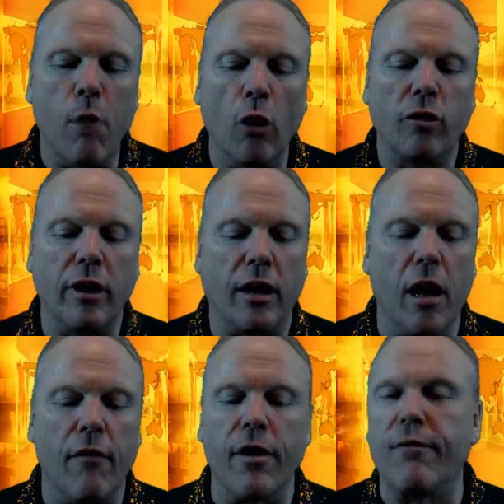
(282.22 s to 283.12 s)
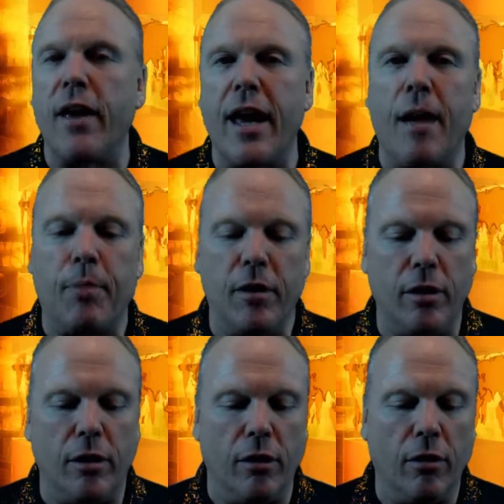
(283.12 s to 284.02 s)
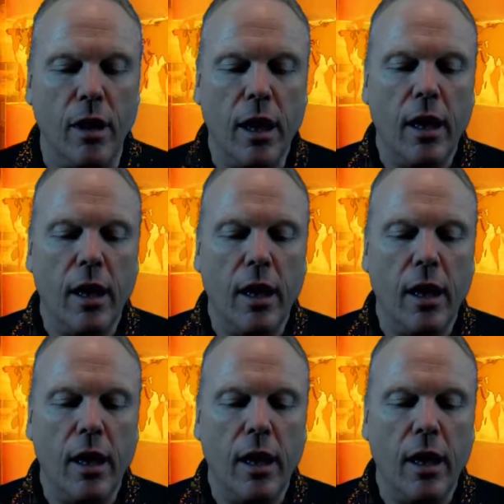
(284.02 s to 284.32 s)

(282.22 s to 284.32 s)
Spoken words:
mostly covered if they happen to you,